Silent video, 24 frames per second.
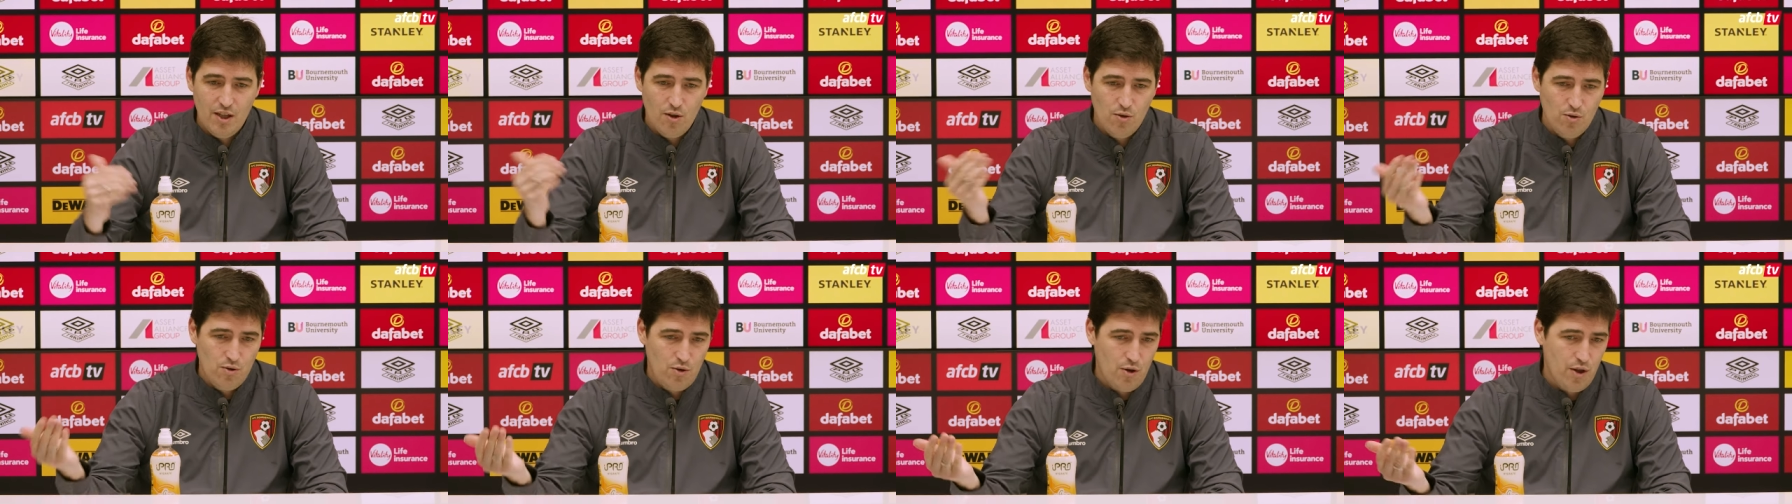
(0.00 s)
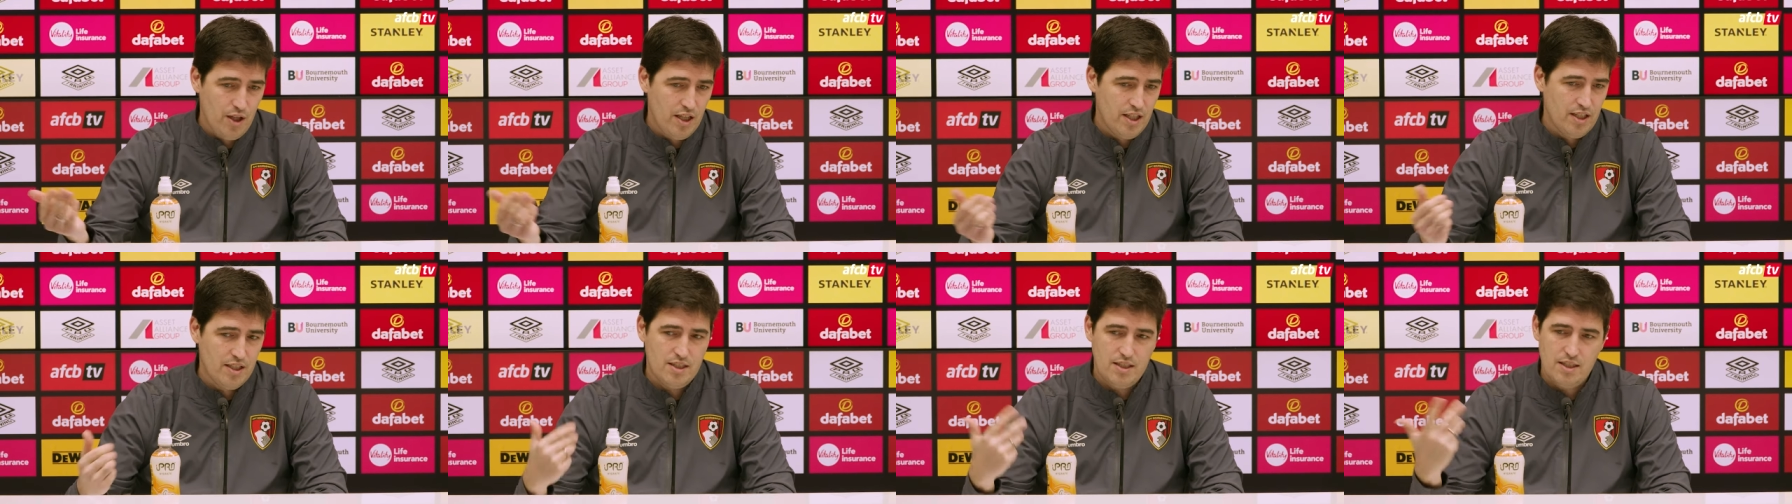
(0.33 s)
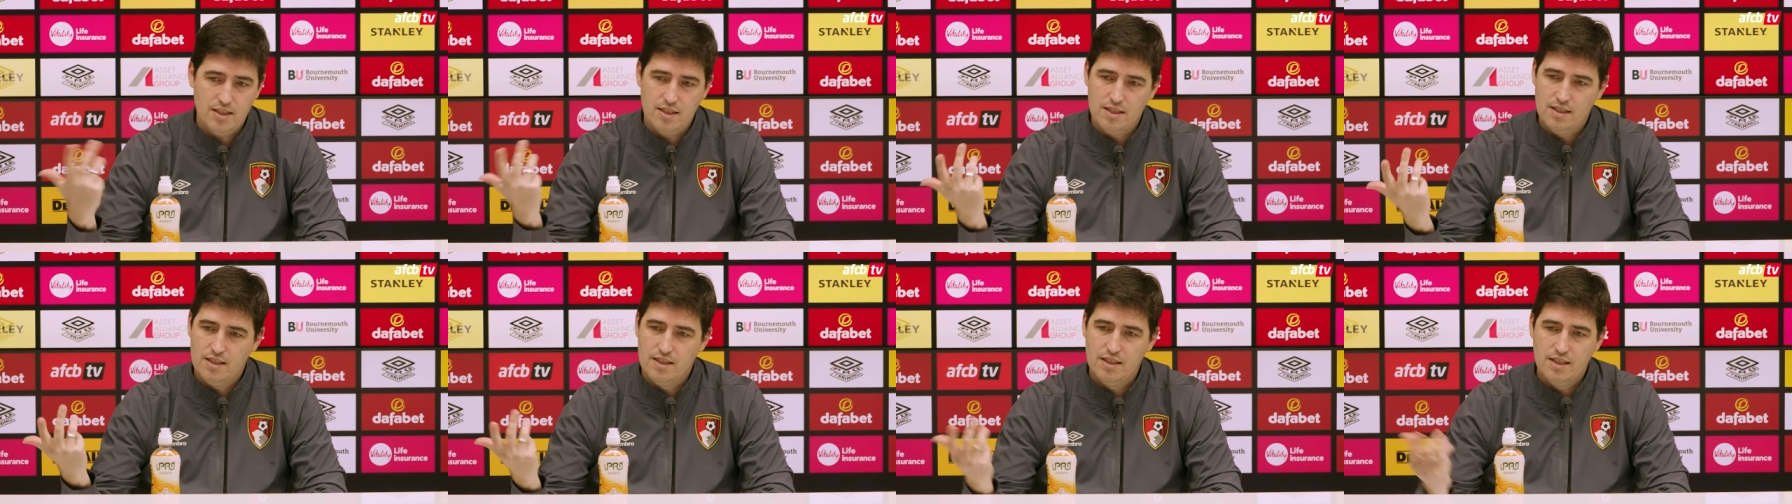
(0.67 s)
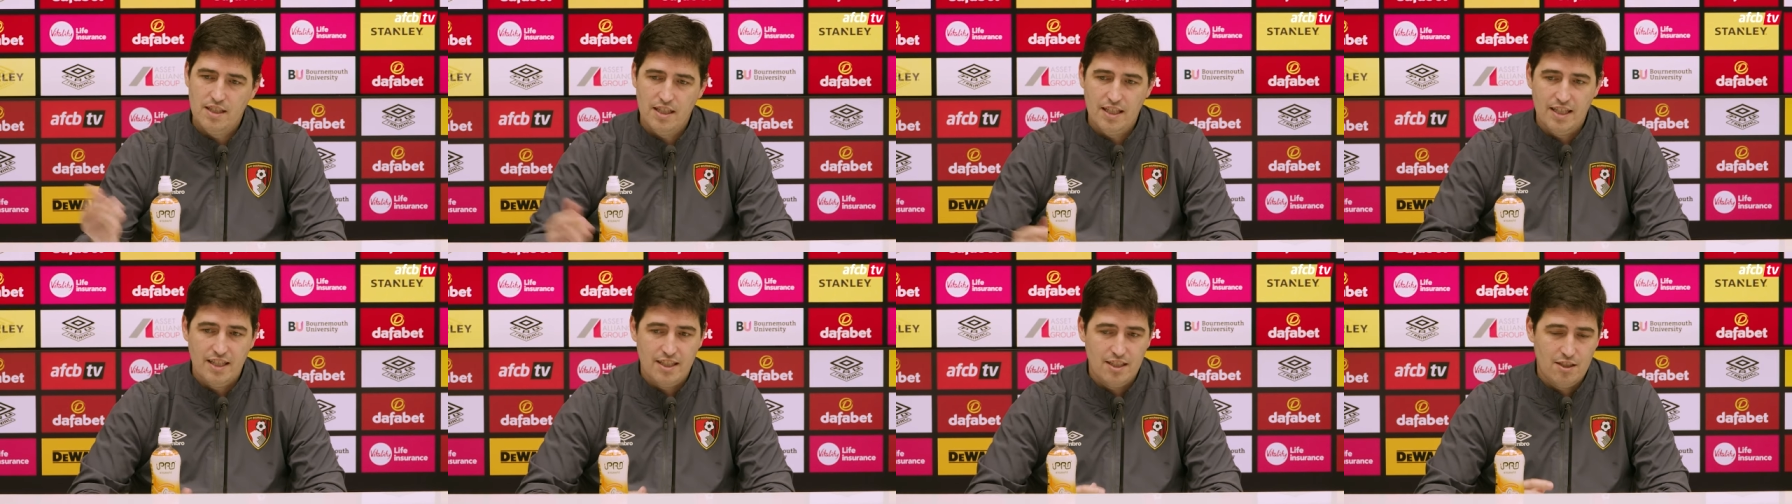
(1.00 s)
good things
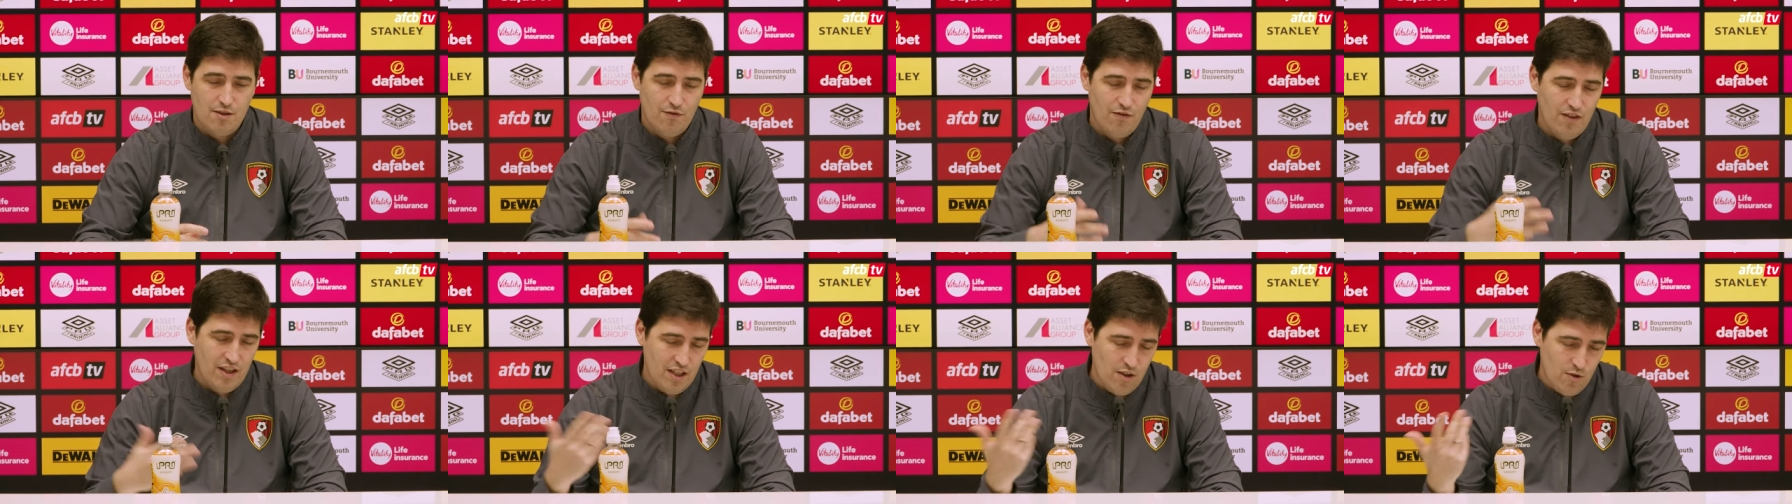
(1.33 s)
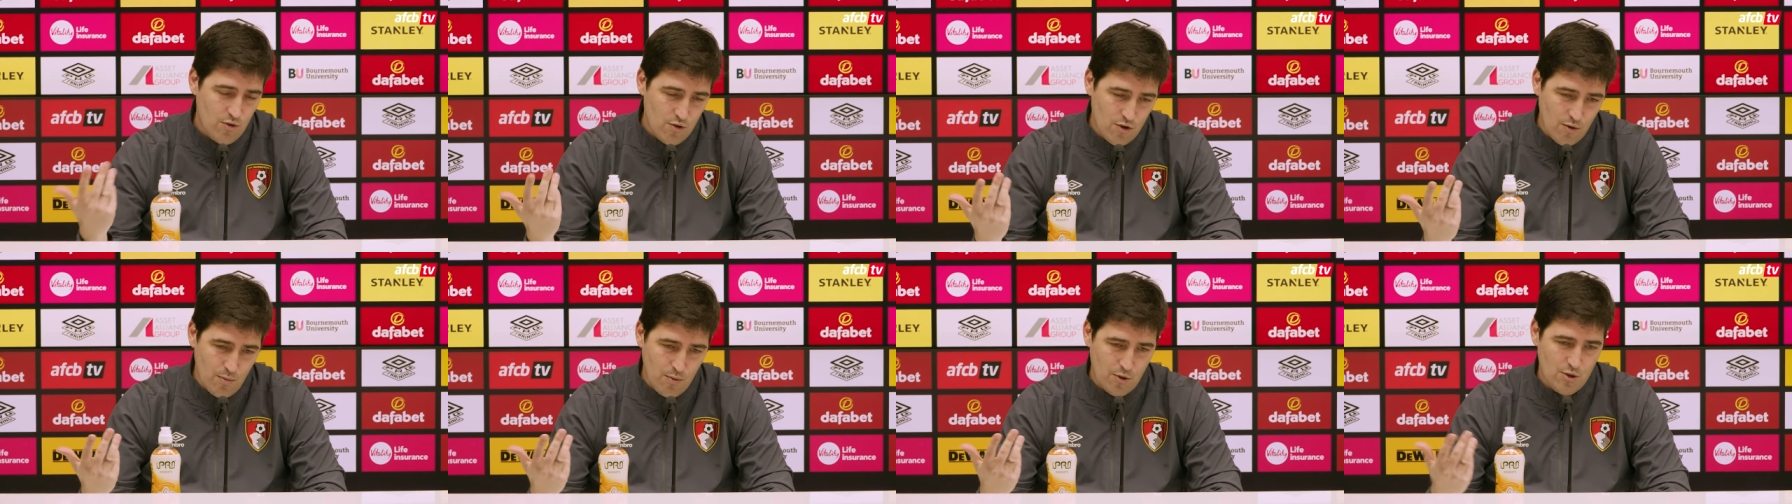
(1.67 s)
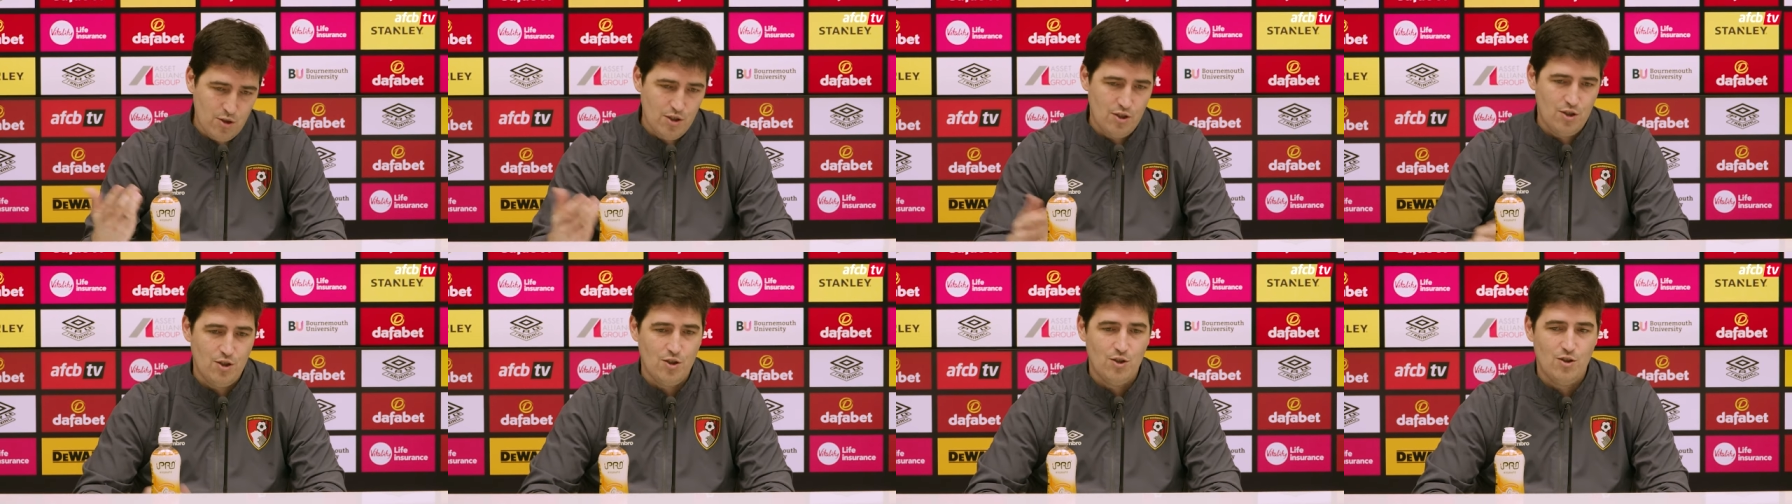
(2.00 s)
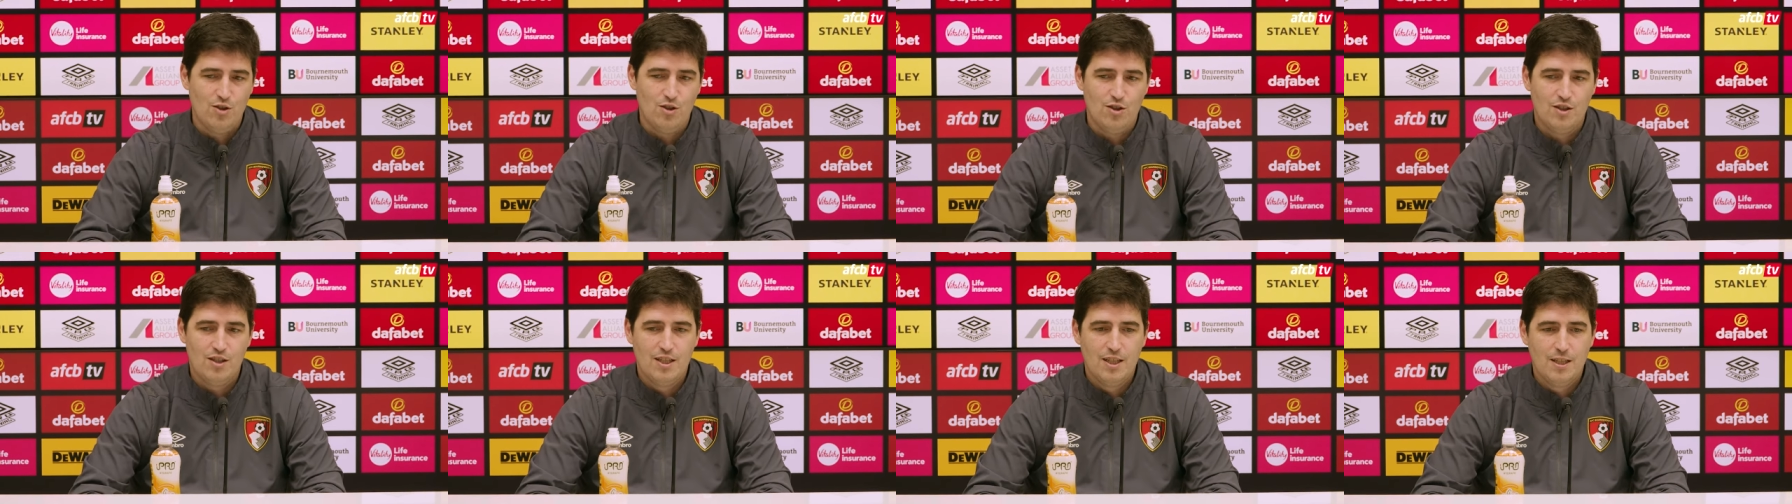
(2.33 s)
against very good
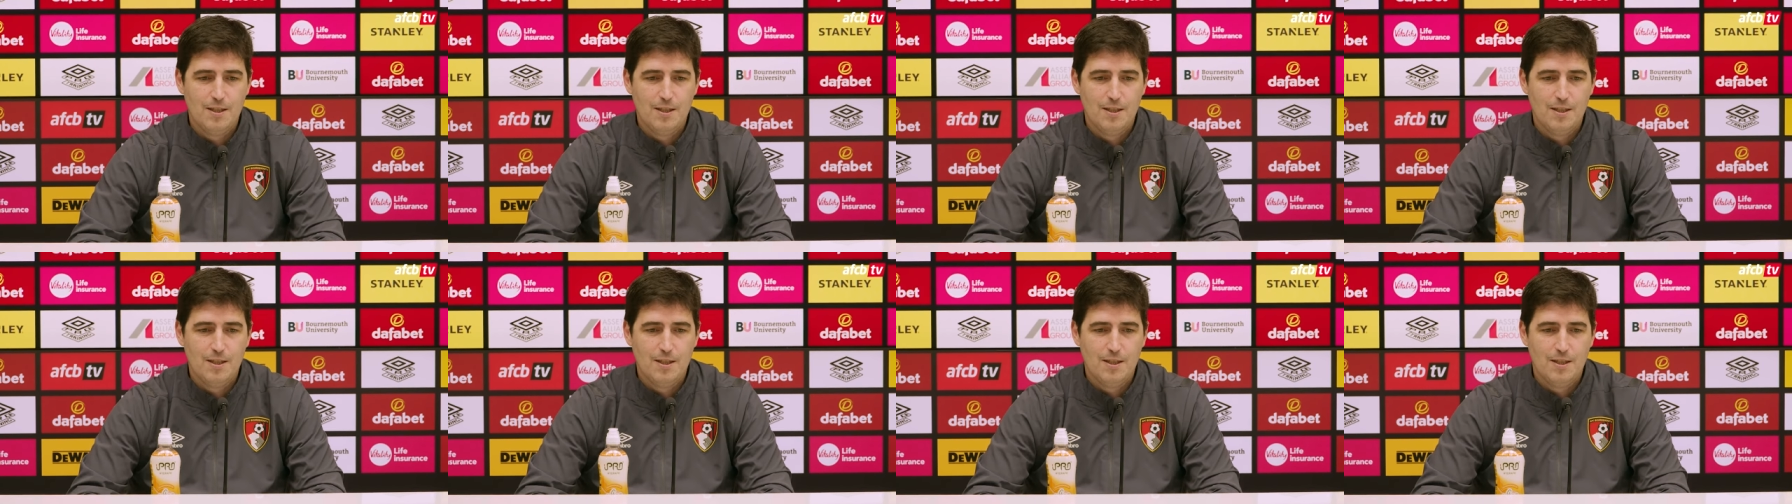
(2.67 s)
opposition